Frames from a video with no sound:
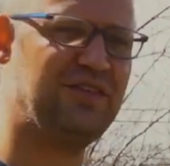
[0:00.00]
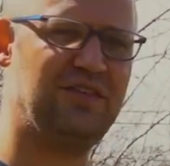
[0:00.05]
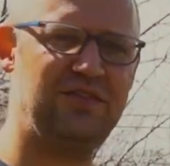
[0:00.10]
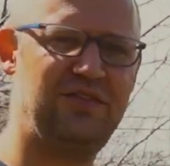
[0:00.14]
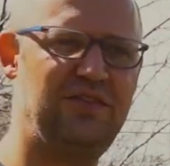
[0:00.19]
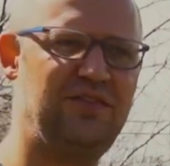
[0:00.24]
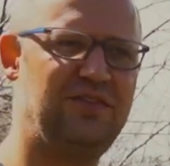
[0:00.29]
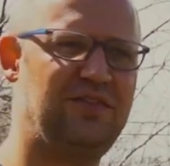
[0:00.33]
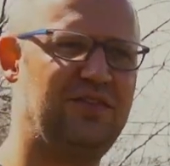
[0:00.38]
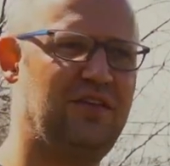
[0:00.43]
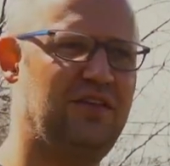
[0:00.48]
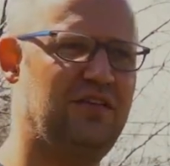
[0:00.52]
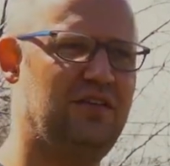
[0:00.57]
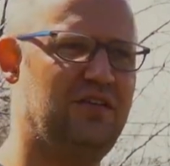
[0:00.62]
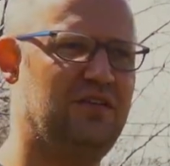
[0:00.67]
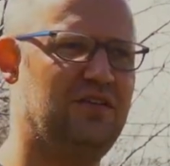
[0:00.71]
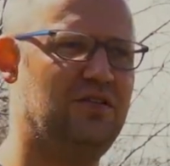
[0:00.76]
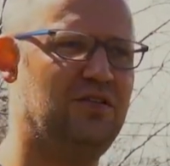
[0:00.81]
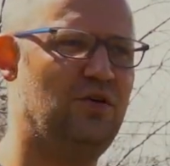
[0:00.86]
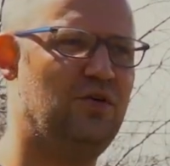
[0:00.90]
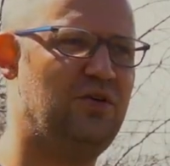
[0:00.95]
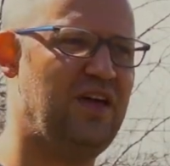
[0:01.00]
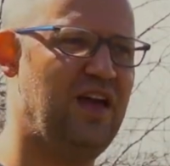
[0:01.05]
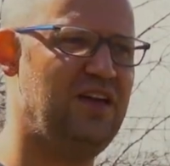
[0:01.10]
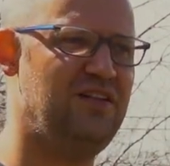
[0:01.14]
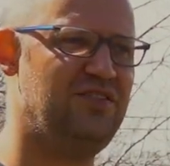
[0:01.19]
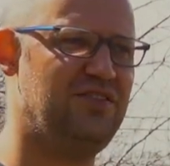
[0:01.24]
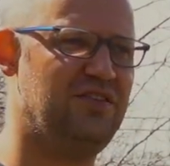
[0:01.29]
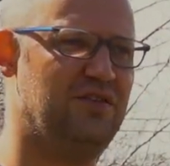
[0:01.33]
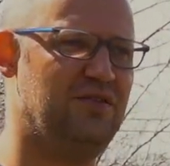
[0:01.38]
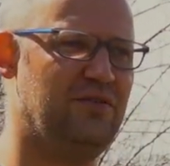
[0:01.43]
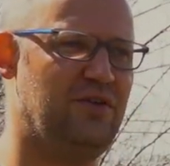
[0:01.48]
this is the
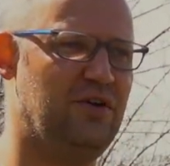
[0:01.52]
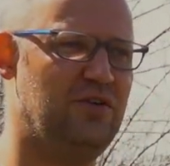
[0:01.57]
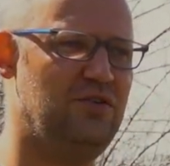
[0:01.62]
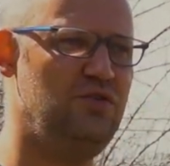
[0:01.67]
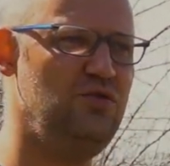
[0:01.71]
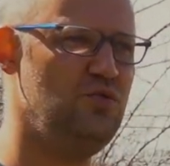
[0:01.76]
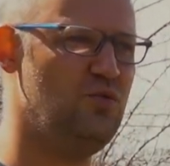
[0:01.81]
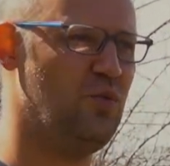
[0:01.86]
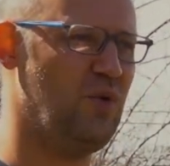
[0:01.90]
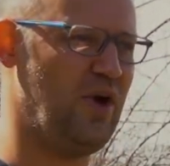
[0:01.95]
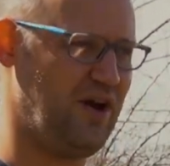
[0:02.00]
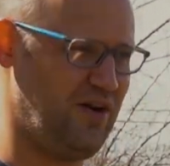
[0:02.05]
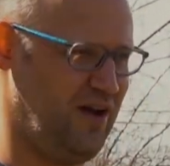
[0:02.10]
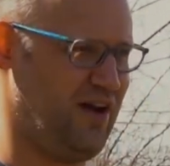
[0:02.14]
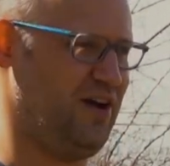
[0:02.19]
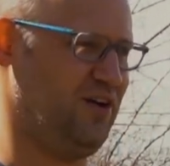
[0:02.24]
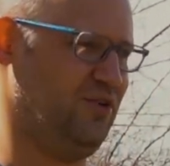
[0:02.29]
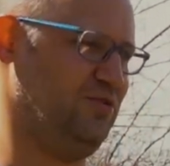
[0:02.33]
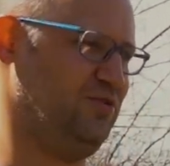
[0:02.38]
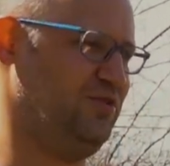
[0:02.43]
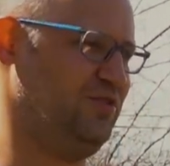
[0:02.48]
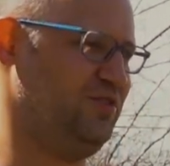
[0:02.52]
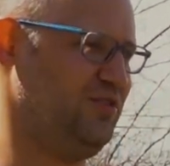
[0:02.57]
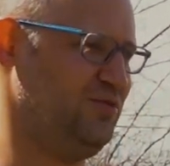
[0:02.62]
location of our new warehouse